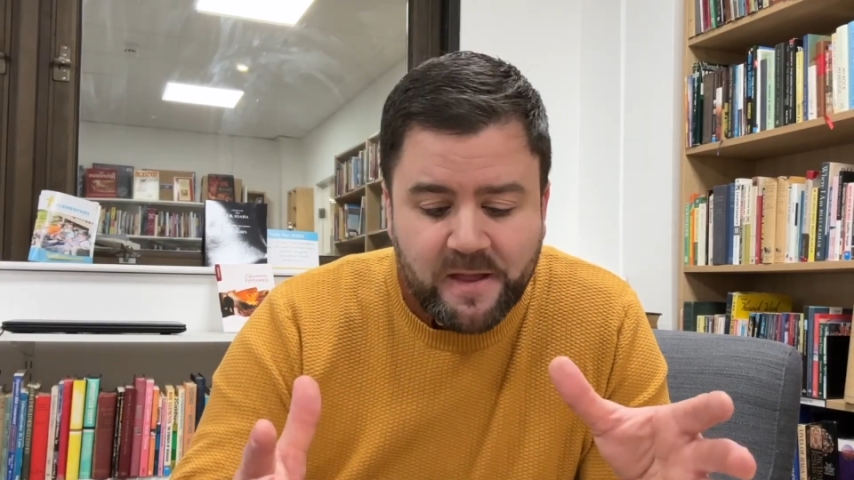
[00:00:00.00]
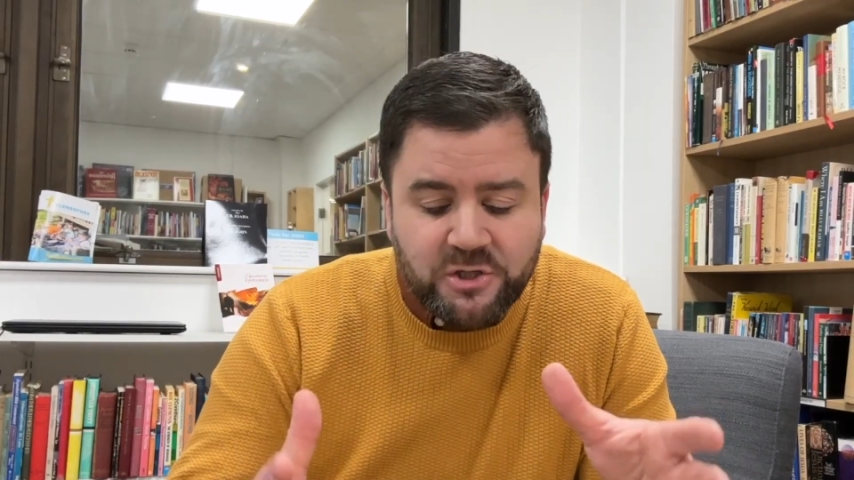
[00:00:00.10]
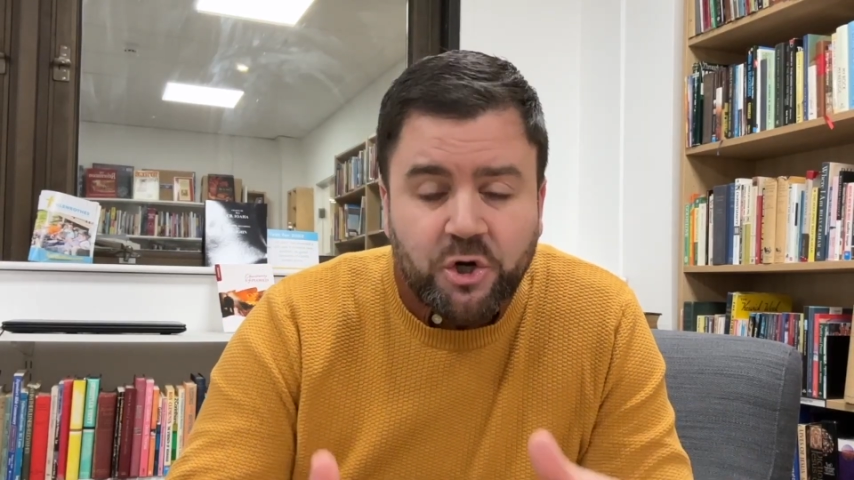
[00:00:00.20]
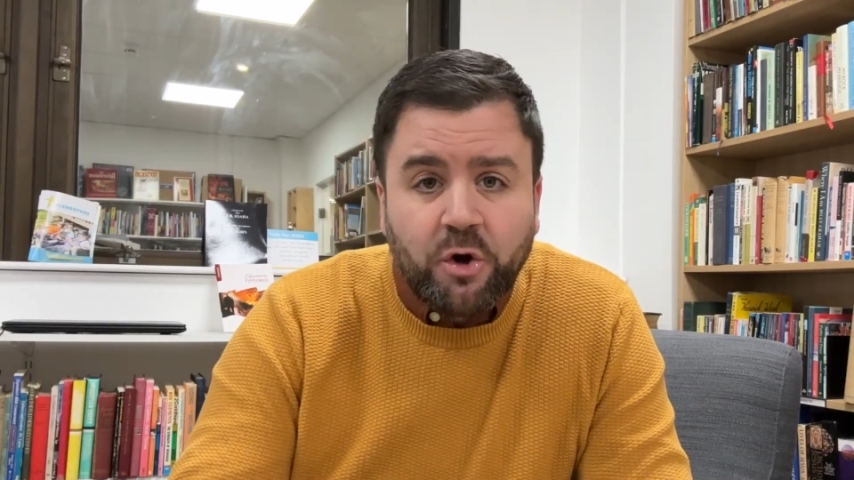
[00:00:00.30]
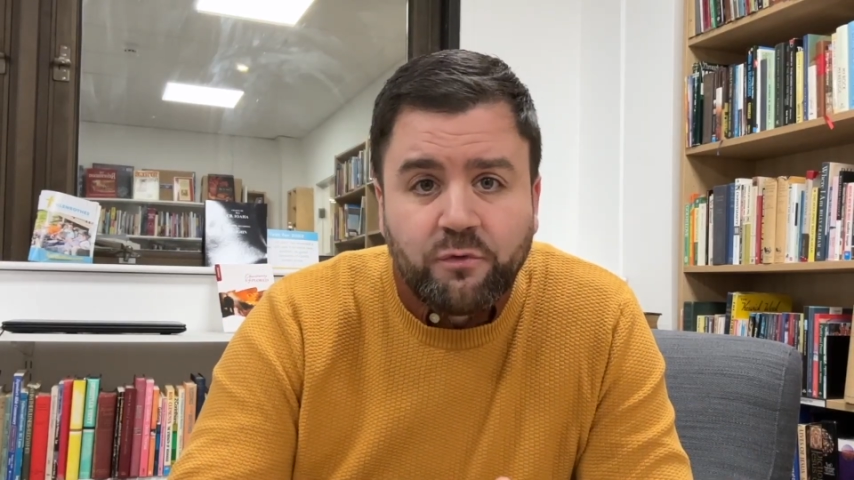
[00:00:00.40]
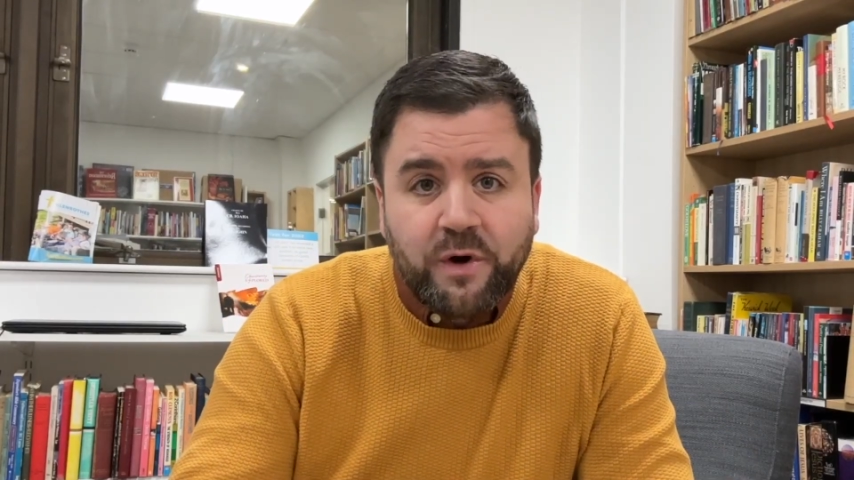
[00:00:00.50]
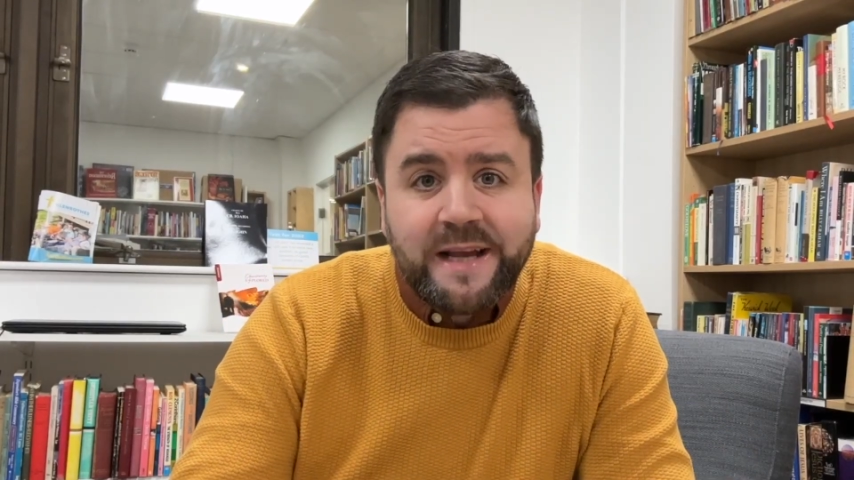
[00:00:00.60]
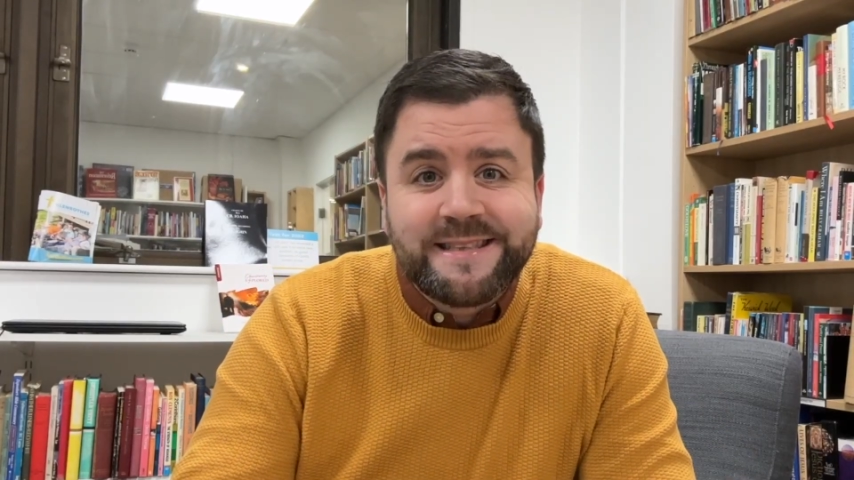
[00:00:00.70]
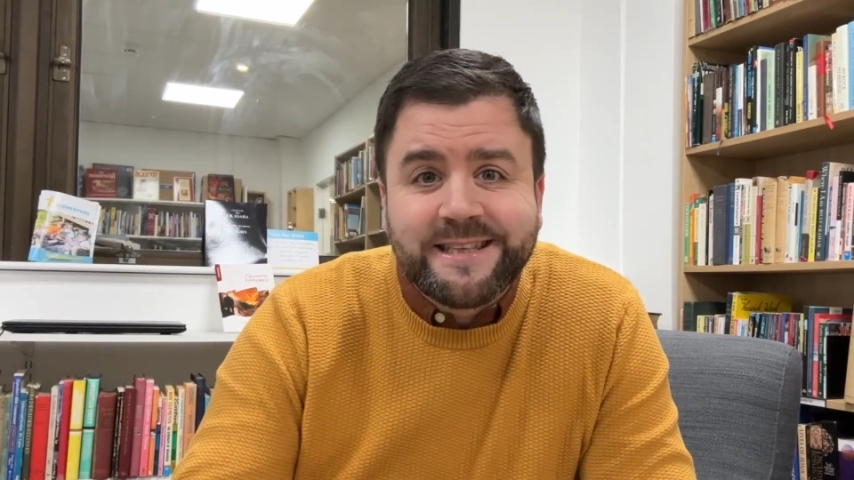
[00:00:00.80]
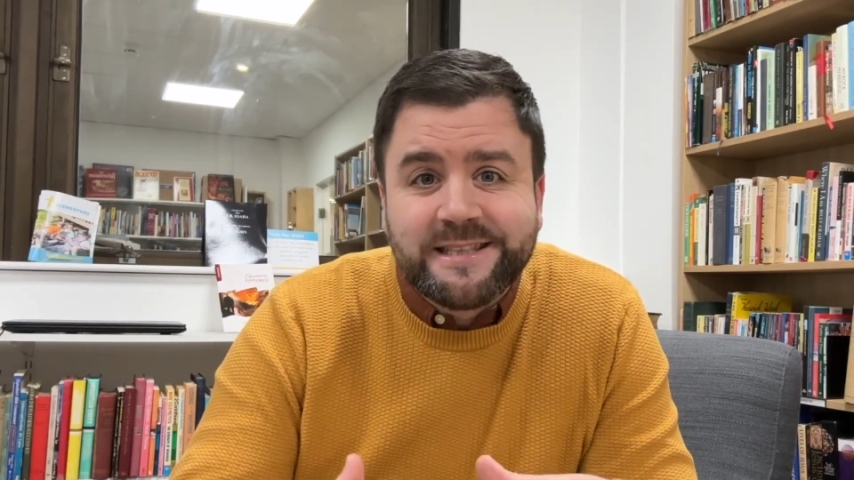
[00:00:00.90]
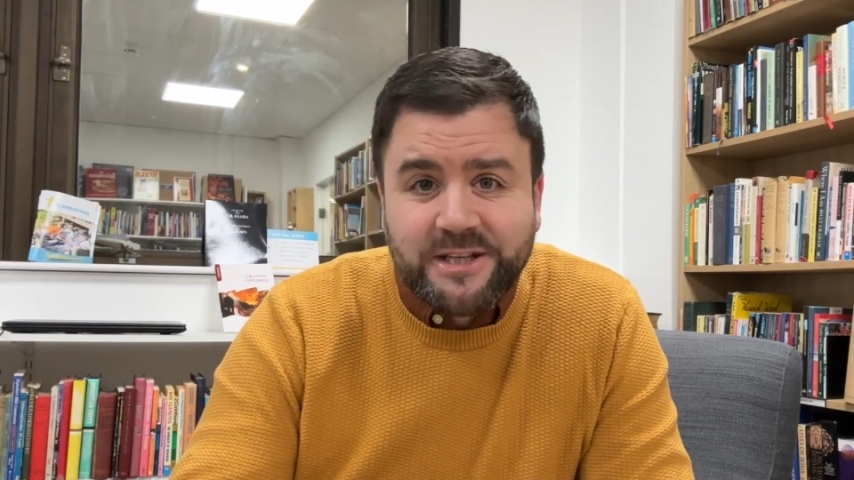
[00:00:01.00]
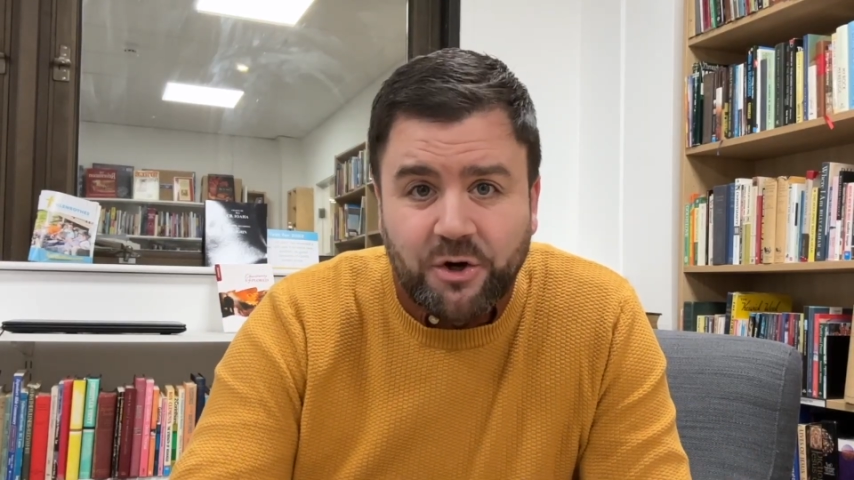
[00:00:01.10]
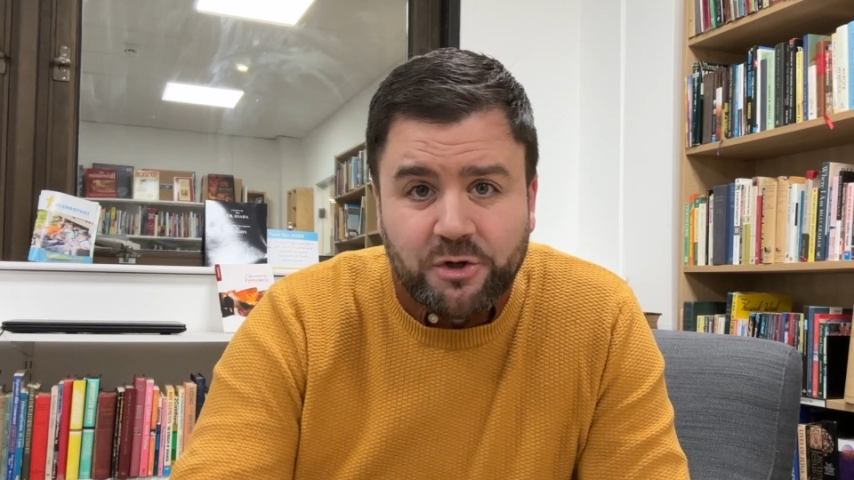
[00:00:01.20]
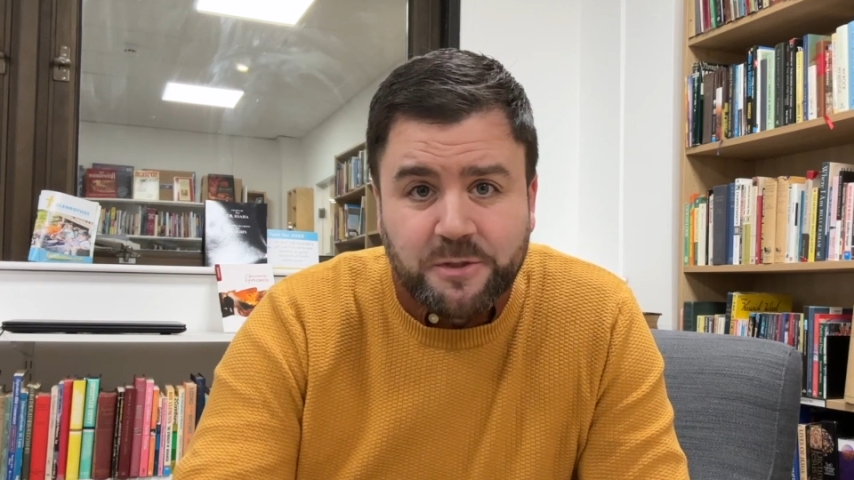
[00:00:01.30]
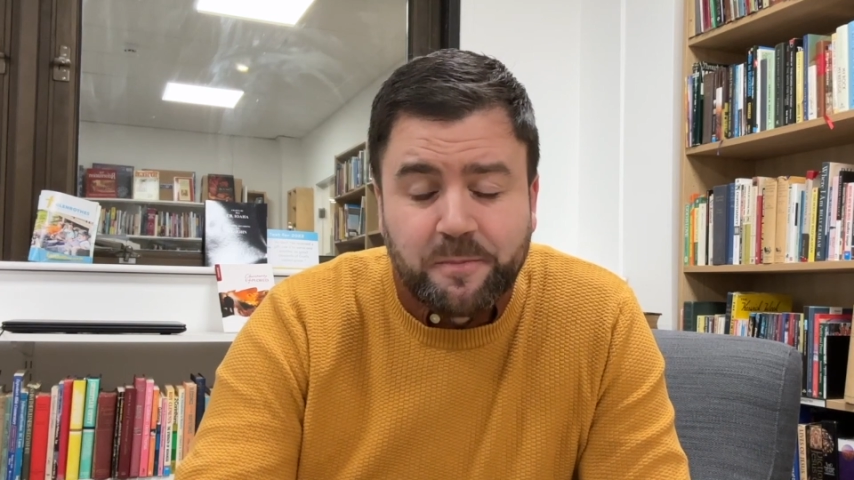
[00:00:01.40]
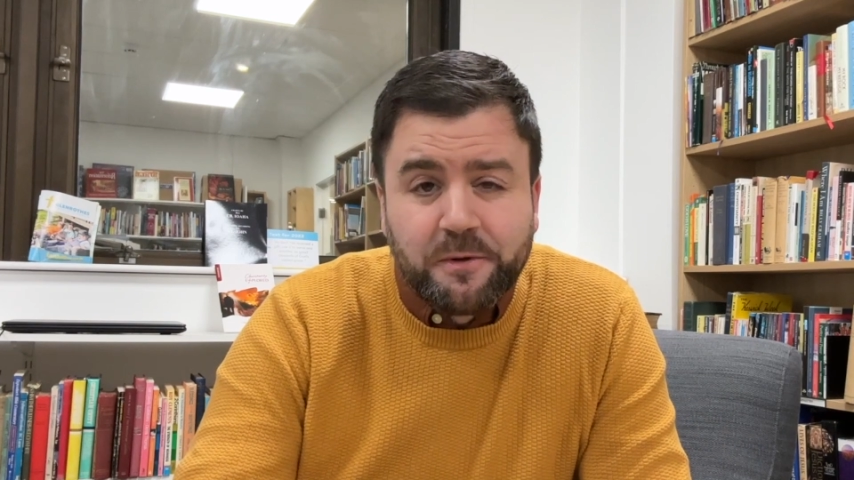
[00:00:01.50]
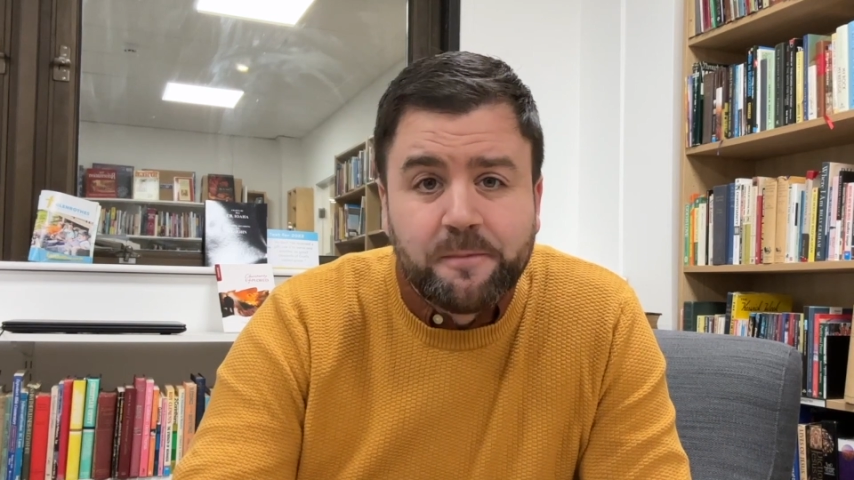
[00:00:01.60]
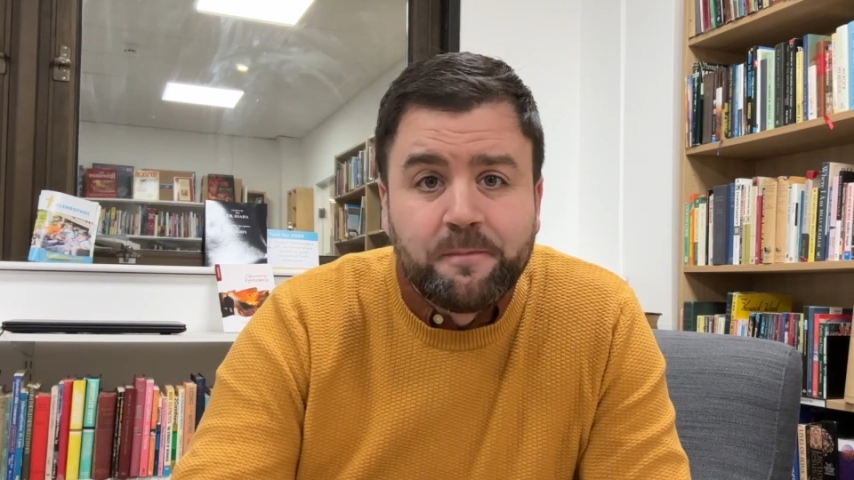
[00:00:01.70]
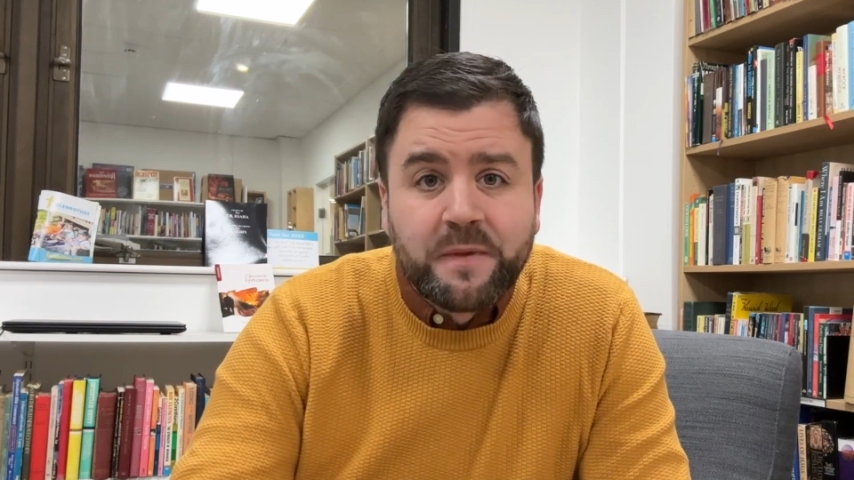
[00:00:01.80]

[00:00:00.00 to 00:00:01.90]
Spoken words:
John writes his gospel.